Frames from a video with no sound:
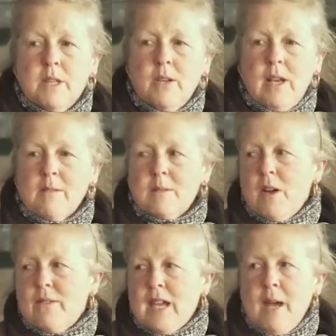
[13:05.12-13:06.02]
ewe lambs,
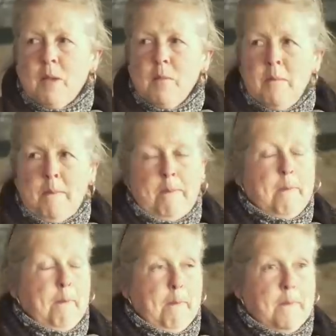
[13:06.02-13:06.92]
but I've kept them.
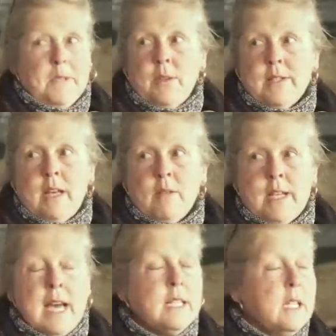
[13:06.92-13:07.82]
Don't tell
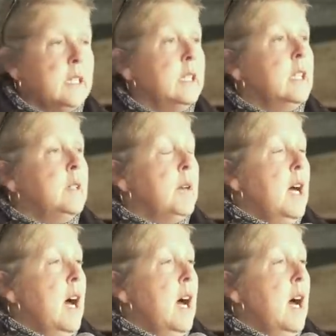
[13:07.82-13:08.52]
Dad. But